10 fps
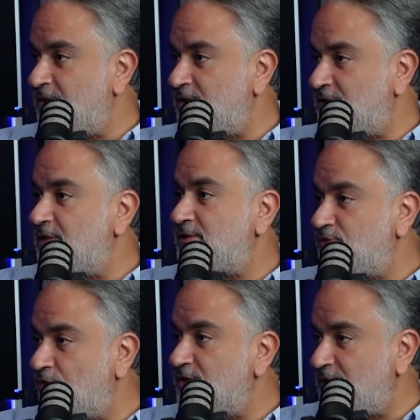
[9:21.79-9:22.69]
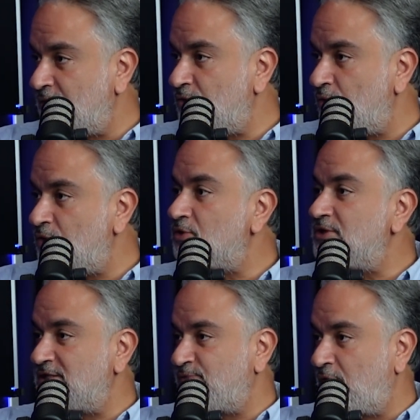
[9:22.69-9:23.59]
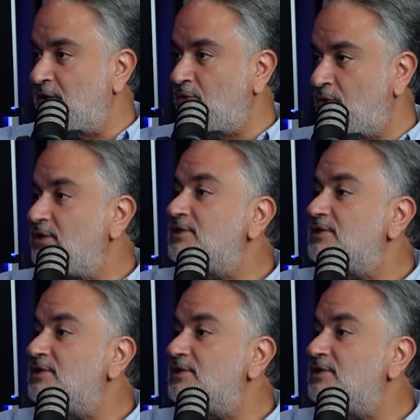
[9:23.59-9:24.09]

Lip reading: success stories around the world or diaspora around the world.